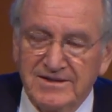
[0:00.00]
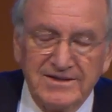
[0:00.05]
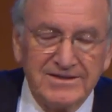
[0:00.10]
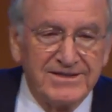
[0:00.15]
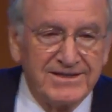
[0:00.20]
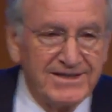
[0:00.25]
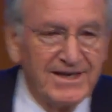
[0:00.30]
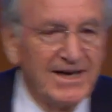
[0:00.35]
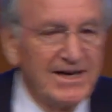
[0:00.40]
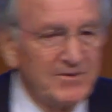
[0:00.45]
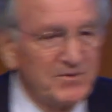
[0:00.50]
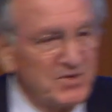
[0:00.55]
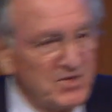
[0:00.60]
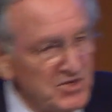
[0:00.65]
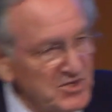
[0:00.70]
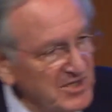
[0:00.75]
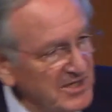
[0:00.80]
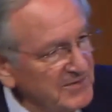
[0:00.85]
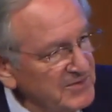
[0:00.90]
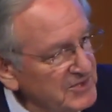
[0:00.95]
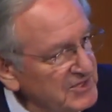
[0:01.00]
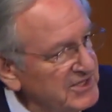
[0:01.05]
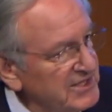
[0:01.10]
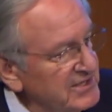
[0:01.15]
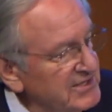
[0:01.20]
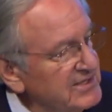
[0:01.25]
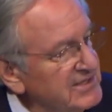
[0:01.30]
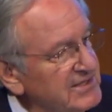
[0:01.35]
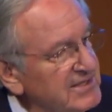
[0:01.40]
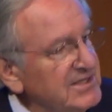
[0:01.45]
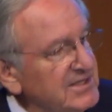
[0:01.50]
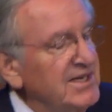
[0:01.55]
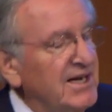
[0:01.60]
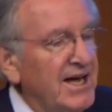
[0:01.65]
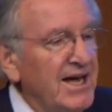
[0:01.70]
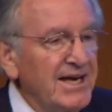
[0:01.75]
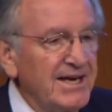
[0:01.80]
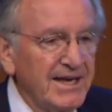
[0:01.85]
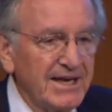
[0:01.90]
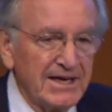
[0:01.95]
The guy with the shovel says,
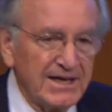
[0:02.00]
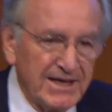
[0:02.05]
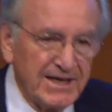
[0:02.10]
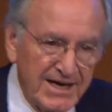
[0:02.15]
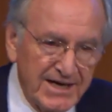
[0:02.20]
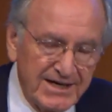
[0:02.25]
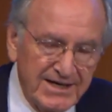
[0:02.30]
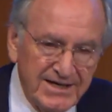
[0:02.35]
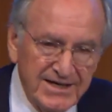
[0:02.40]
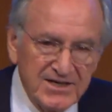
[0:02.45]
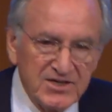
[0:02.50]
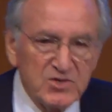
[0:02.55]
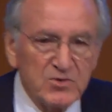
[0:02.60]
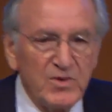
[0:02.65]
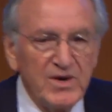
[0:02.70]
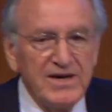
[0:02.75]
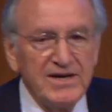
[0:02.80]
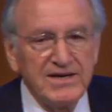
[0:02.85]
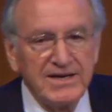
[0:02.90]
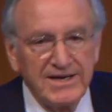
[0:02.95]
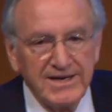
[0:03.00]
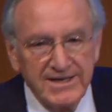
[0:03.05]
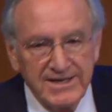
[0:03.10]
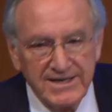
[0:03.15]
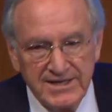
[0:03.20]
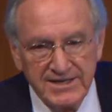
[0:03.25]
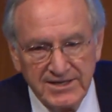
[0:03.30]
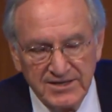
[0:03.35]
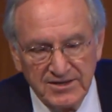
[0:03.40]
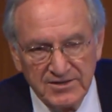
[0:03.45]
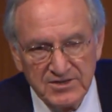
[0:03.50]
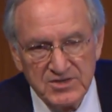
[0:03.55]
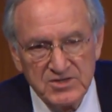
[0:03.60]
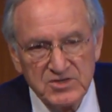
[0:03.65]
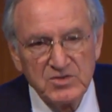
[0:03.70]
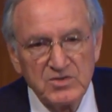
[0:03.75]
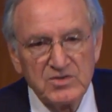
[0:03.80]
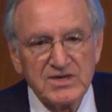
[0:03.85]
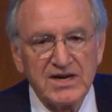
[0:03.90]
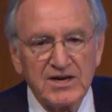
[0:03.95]
"I got a lot of kids waiting to get in here. As
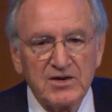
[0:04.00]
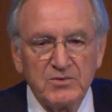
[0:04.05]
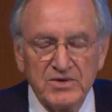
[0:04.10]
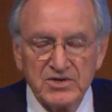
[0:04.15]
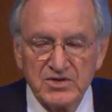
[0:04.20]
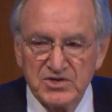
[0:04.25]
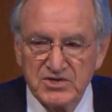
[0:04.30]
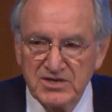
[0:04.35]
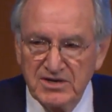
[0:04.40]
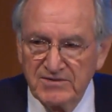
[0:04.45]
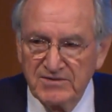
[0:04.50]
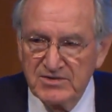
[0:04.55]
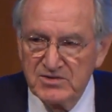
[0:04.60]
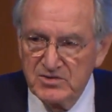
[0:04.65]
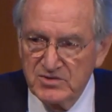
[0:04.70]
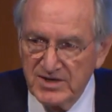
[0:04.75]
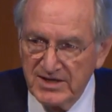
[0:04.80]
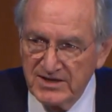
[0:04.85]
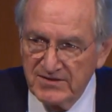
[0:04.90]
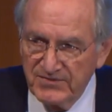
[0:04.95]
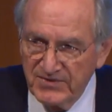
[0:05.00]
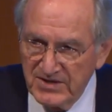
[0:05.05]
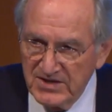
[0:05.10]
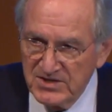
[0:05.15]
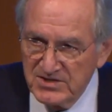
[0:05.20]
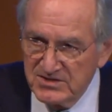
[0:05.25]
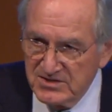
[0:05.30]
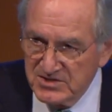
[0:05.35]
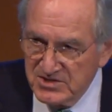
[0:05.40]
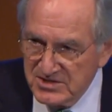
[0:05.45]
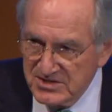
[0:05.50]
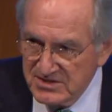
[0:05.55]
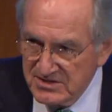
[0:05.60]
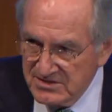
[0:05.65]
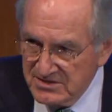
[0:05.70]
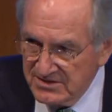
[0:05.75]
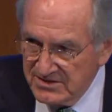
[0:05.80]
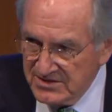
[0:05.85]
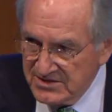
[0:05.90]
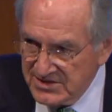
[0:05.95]
soon as I quit shoveling, as soon as I finish
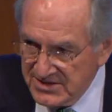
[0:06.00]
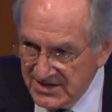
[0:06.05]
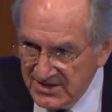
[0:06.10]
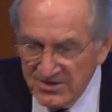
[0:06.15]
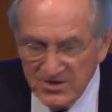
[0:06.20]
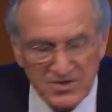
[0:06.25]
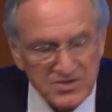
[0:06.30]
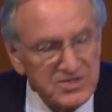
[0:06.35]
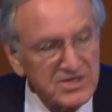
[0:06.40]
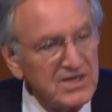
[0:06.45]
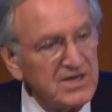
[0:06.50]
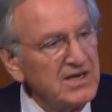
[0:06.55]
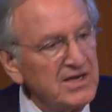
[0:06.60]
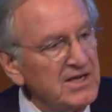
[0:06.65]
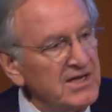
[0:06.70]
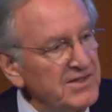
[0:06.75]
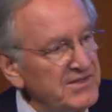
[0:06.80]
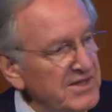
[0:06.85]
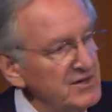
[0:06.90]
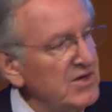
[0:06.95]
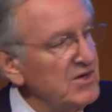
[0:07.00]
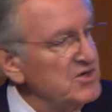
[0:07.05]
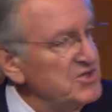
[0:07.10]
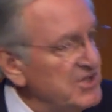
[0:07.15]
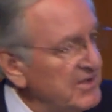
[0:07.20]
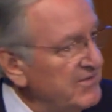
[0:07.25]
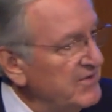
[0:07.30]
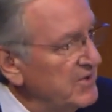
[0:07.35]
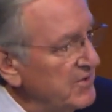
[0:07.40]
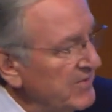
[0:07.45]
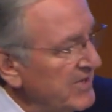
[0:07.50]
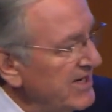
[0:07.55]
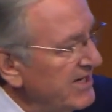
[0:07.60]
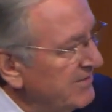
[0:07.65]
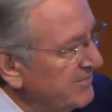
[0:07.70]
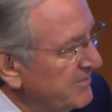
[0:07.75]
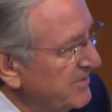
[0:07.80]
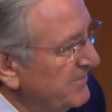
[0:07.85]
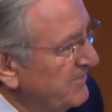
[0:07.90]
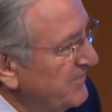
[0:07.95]
the stairs, then I'll shovel the ramp."